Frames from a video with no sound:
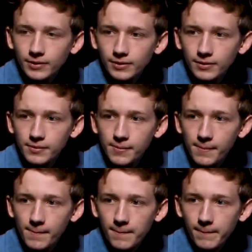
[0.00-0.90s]

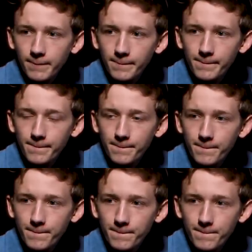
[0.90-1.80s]

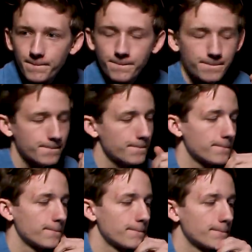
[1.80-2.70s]

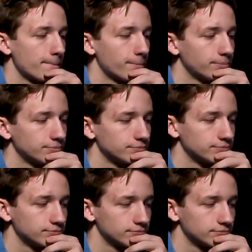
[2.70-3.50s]
(no one is talking)